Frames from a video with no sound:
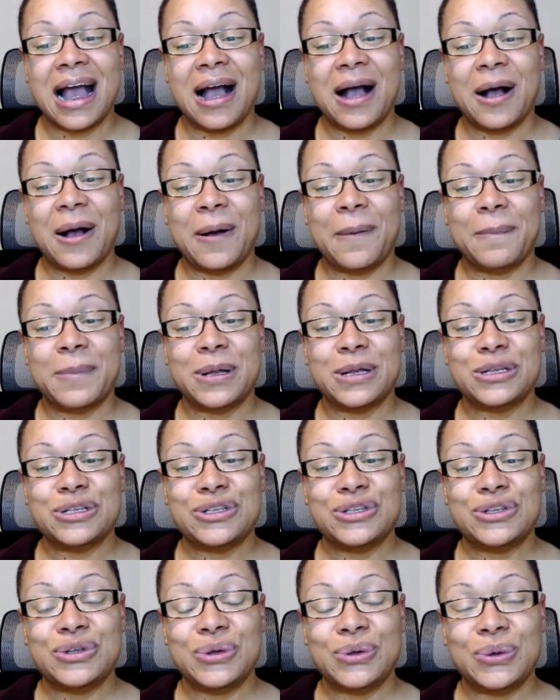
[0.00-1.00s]
um,
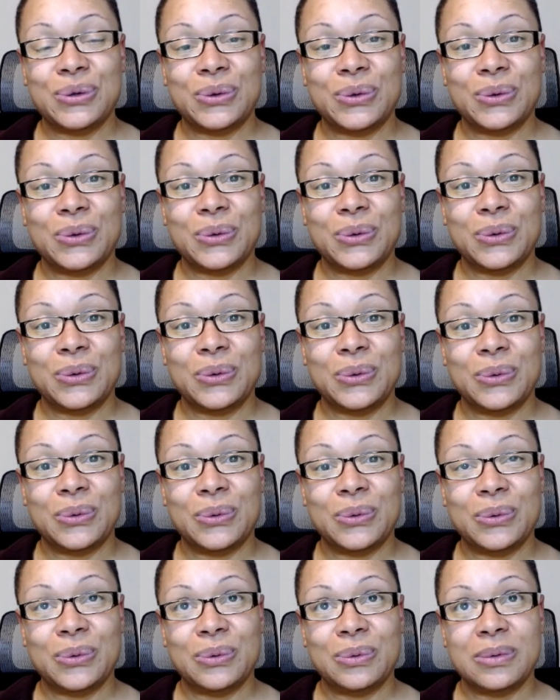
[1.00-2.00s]

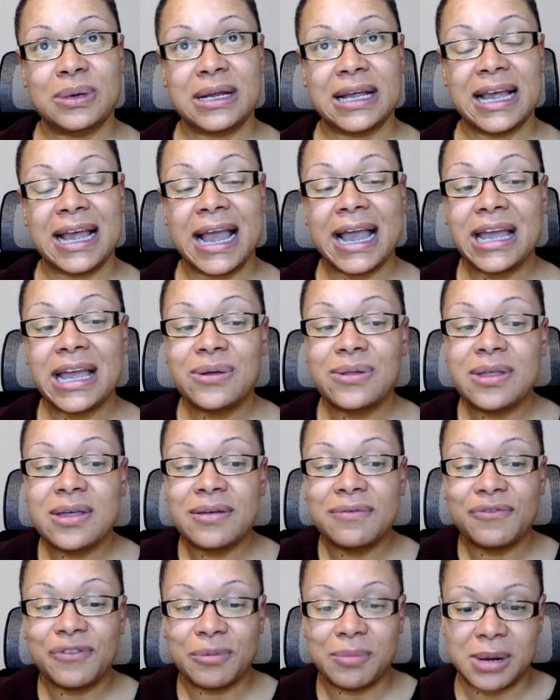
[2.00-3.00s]
to get you the
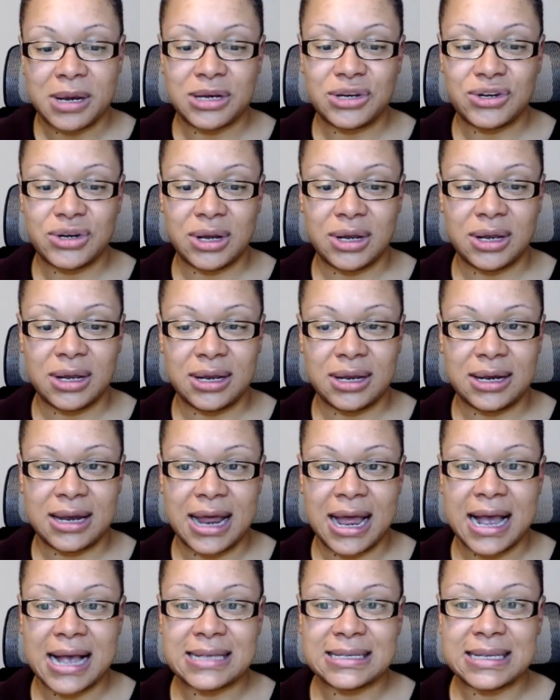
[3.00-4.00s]

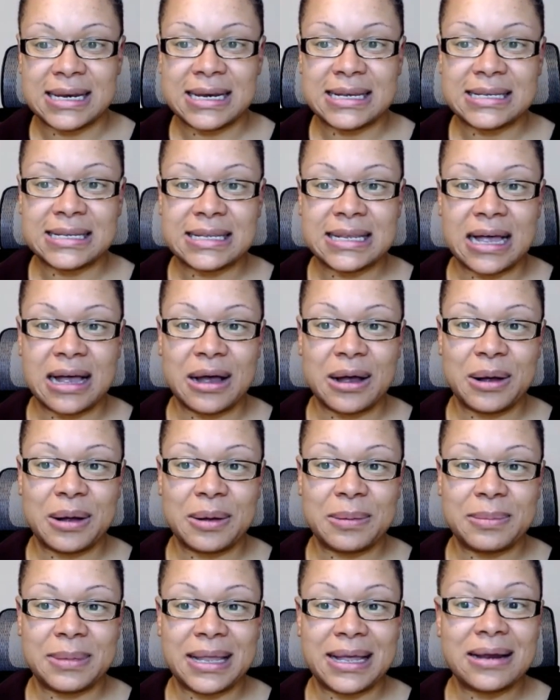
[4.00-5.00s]
information as it is
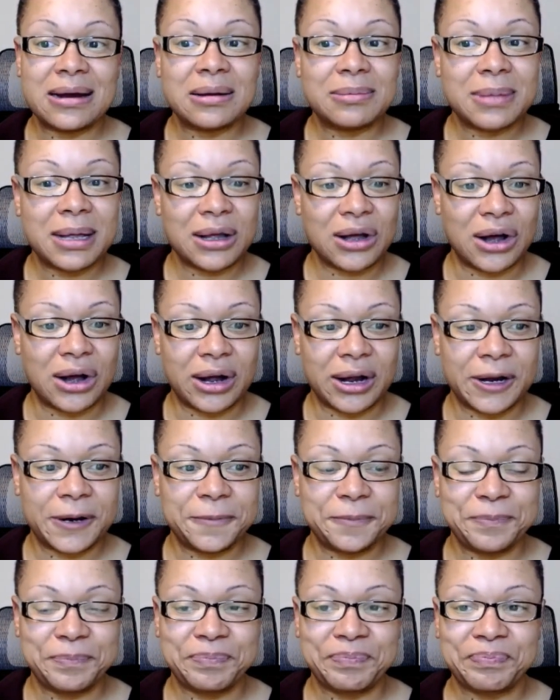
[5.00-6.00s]
um, laid on my
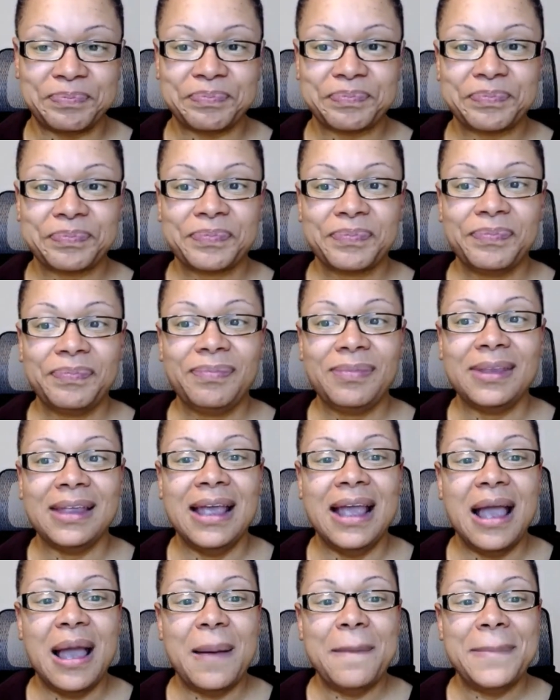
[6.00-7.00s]
heart
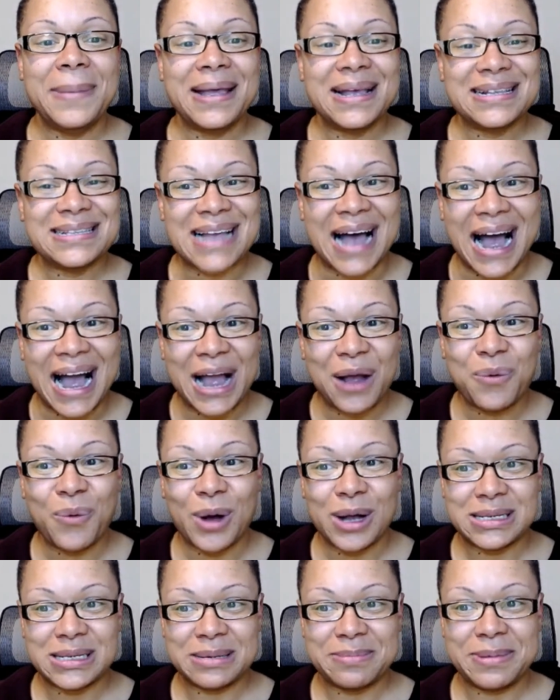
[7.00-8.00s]
because I
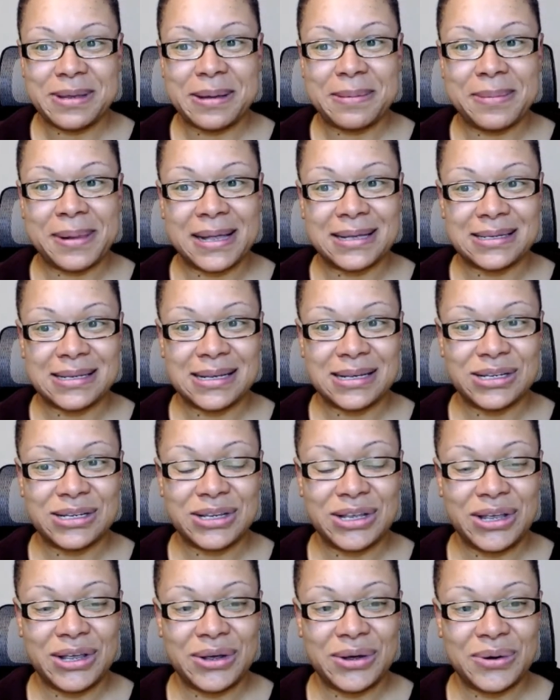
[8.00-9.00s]
want to be a blessing
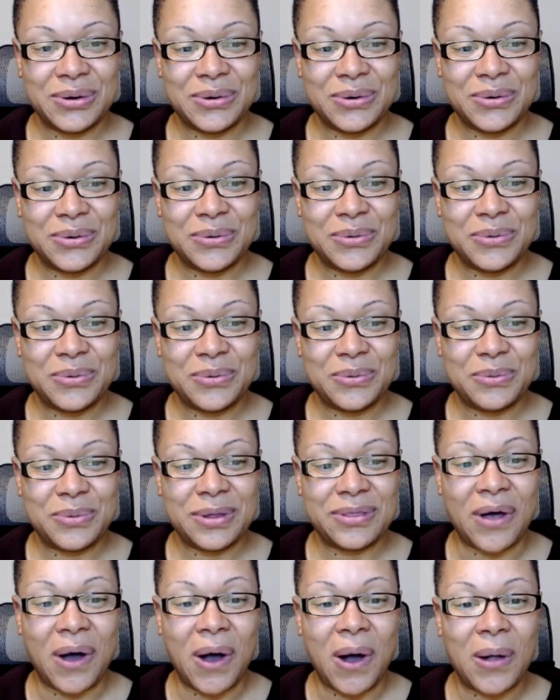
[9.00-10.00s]
to you
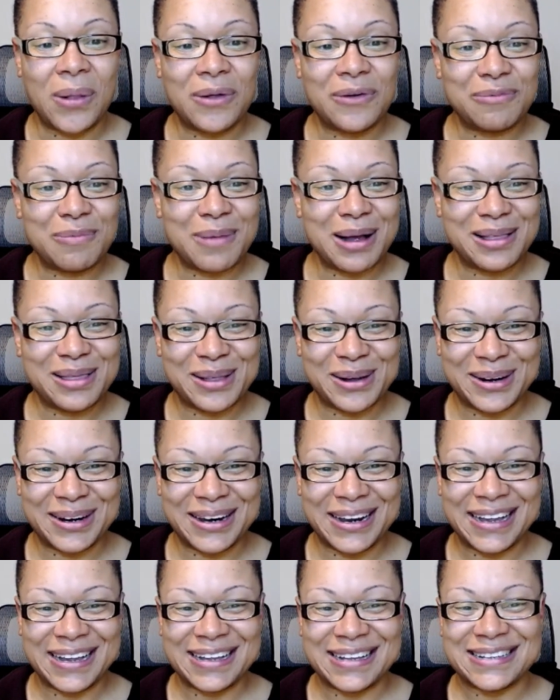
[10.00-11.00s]
with all of my
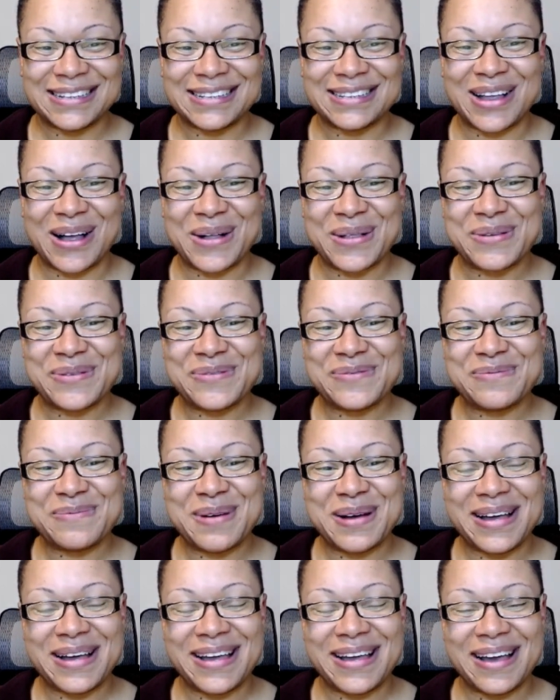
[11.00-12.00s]
learnings, all of
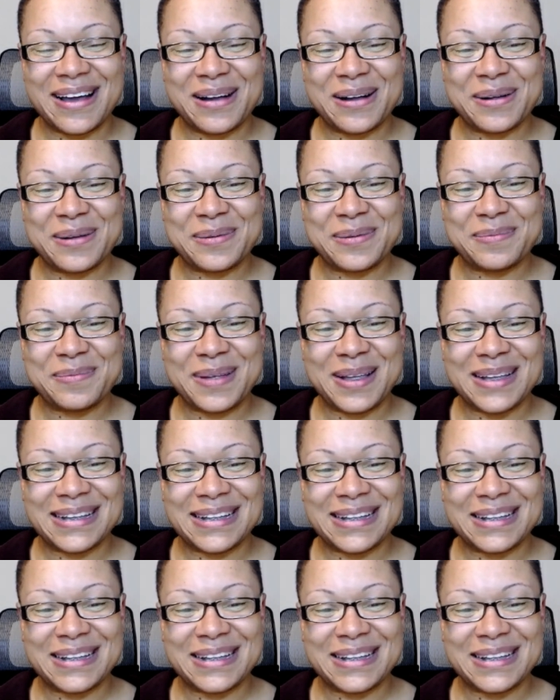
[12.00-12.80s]
my um,